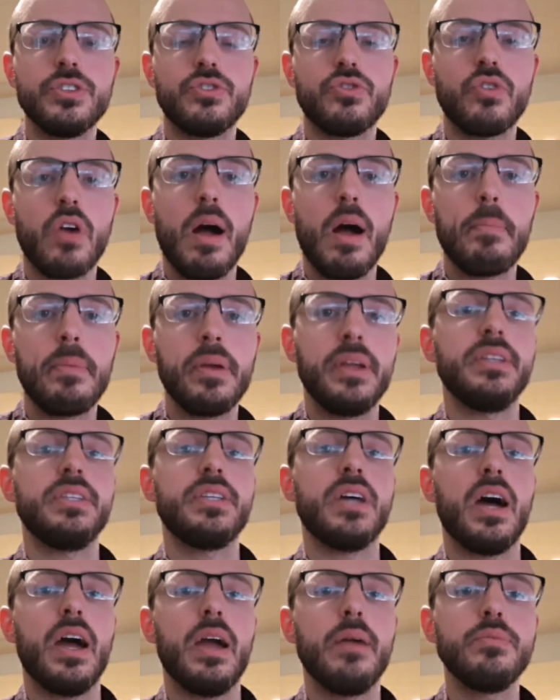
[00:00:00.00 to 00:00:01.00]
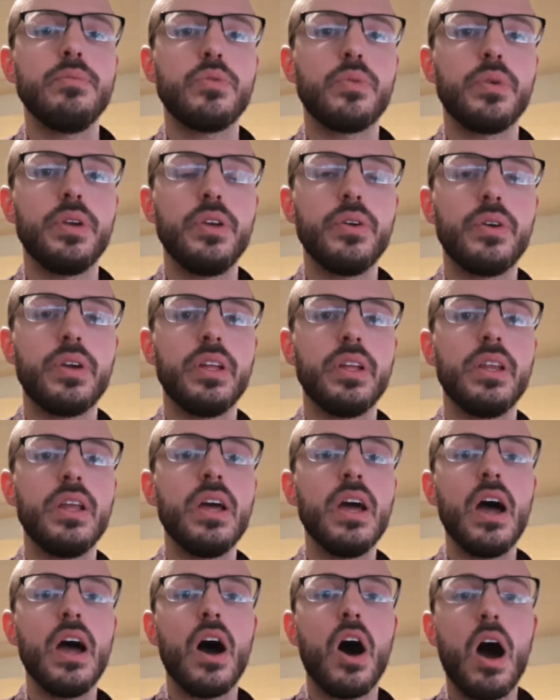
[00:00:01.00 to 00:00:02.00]
drop-in times where you can
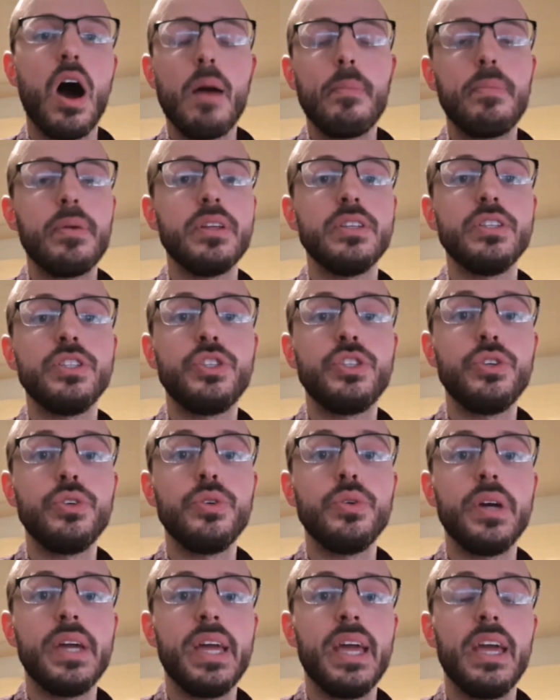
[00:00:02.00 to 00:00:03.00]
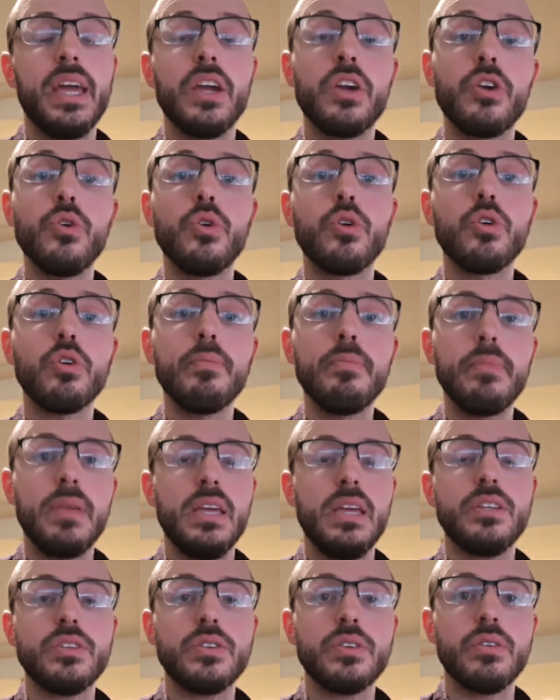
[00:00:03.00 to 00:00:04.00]
hop into a Google
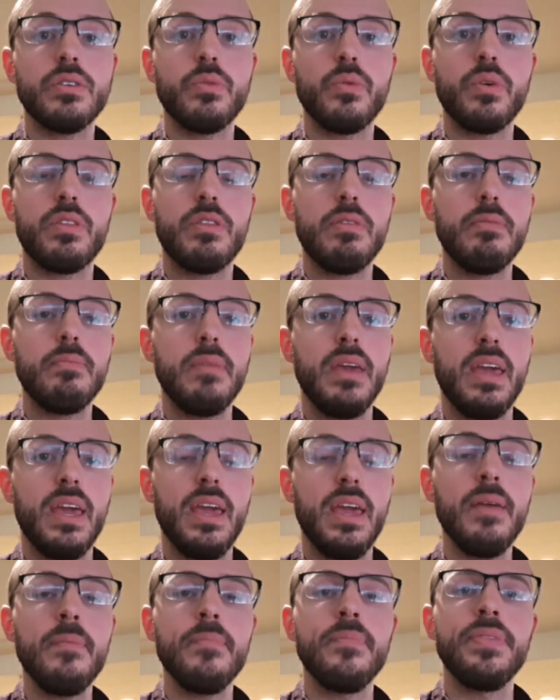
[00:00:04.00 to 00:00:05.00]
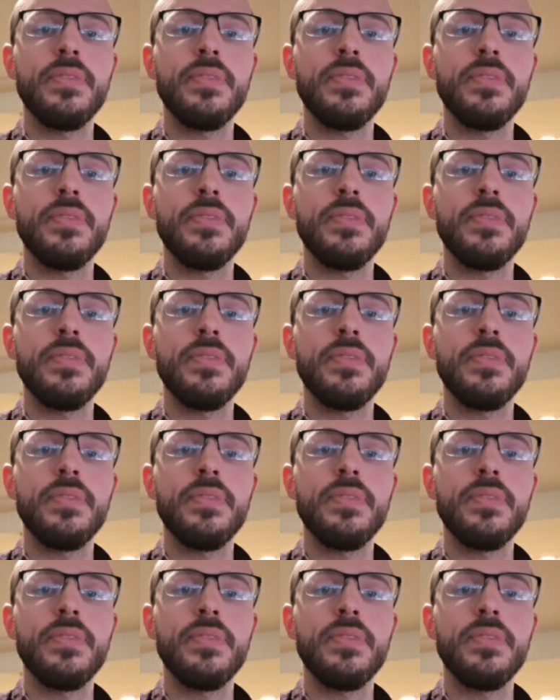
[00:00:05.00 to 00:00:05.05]
Meet with me